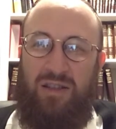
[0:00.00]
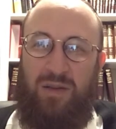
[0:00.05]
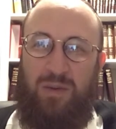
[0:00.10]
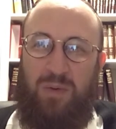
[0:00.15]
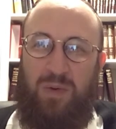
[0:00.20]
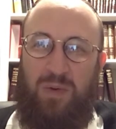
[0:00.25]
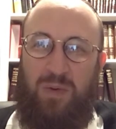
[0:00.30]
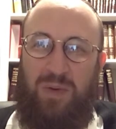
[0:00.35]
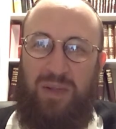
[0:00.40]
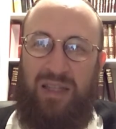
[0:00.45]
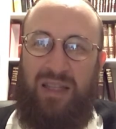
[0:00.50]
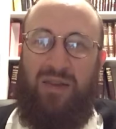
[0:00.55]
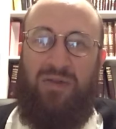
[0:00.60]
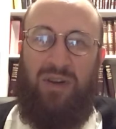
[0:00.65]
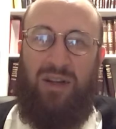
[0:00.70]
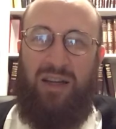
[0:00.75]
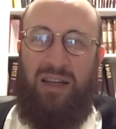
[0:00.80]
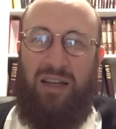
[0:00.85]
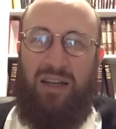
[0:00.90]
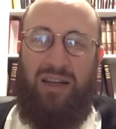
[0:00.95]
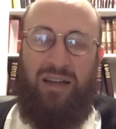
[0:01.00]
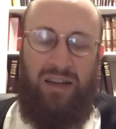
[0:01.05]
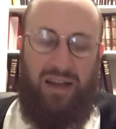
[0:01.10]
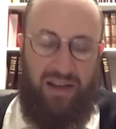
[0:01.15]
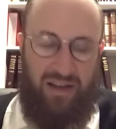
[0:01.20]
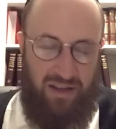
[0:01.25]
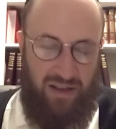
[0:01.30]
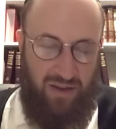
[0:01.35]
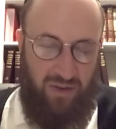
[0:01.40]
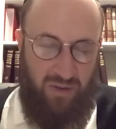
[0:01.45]
specifically
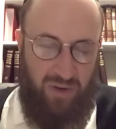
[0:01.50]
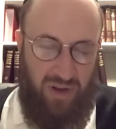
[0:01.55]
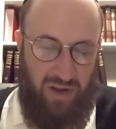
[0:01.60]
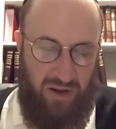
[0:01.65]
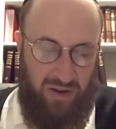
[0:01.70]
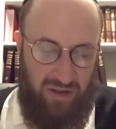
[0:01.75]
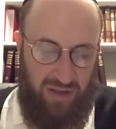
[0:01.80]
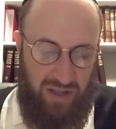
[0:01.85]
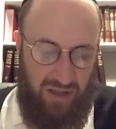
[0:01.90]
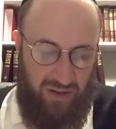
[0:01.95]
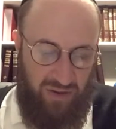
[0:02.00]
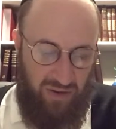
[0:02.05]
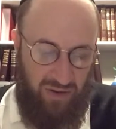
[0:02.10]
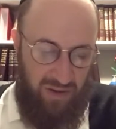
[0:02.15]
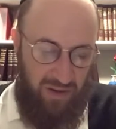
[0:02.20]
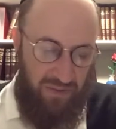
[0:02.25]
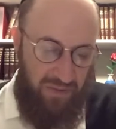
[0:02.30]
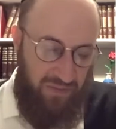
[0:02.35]
connected with Eretz Yisrael.